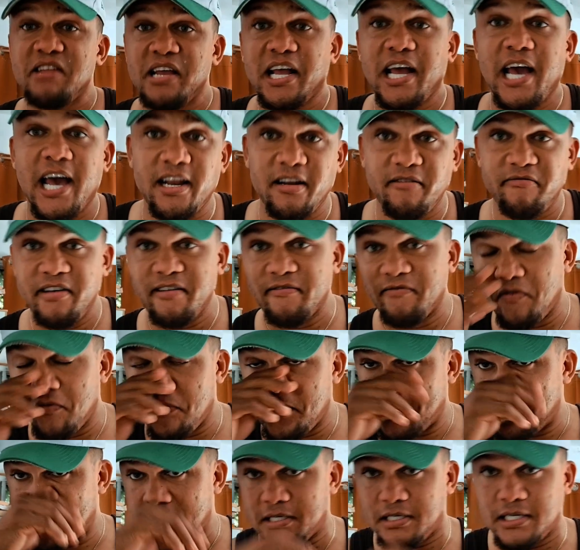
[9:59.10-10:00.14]
kind of
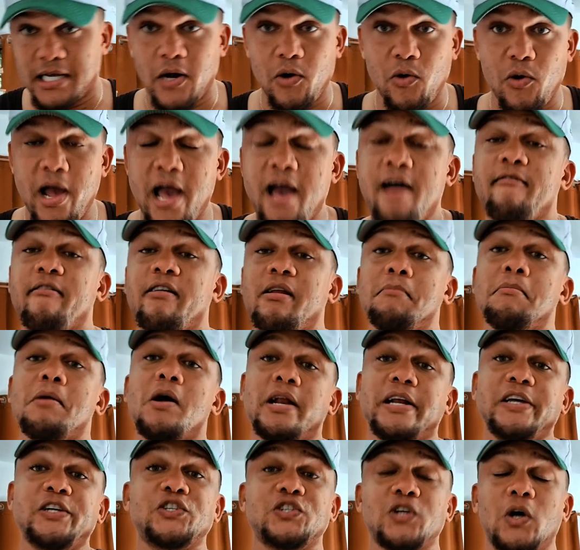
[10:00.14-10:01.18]
influence. I don't have any
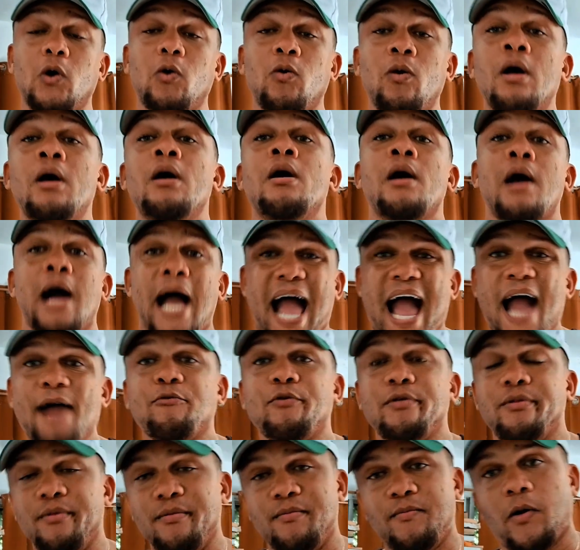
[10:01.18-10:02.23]
money. So I
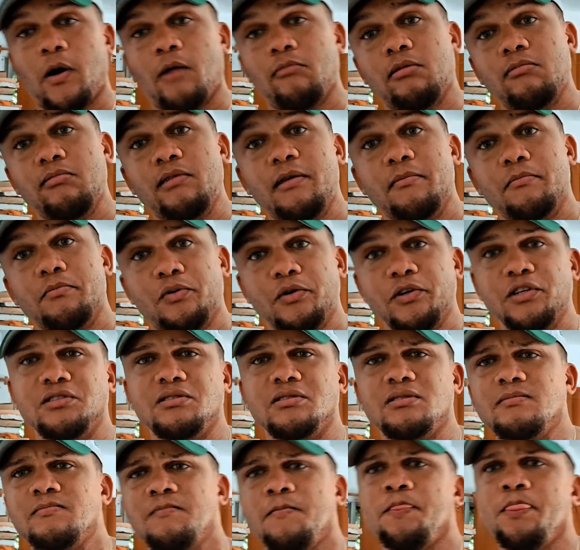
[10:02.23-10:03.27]
would be probably in
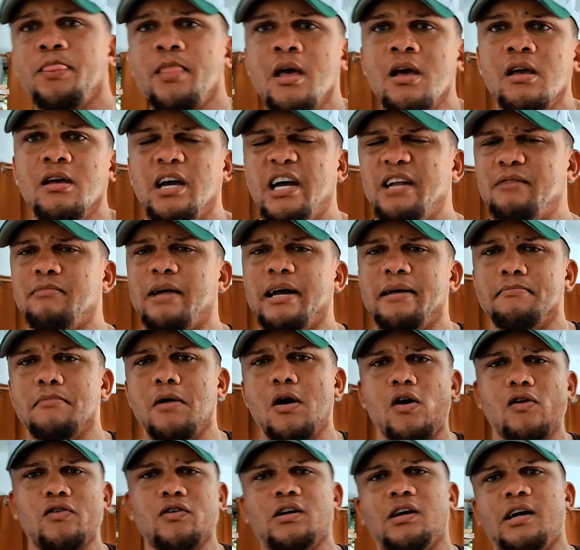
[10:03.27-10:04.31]
prison, and my
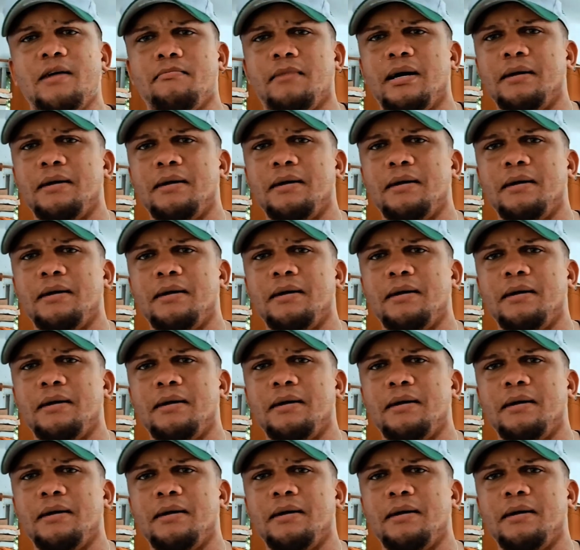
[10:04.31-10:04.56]
mother and my